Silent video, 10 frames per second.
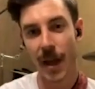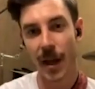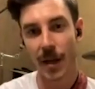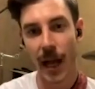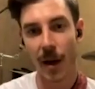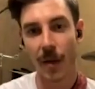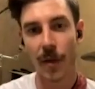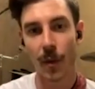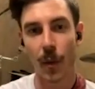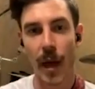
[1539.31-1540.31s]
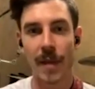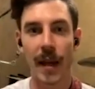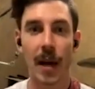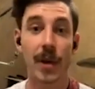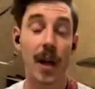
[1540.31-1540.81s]
Now, the way that
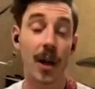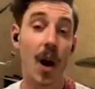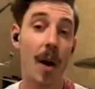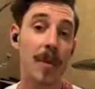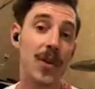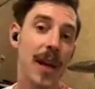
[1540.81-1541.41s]
I would accomplish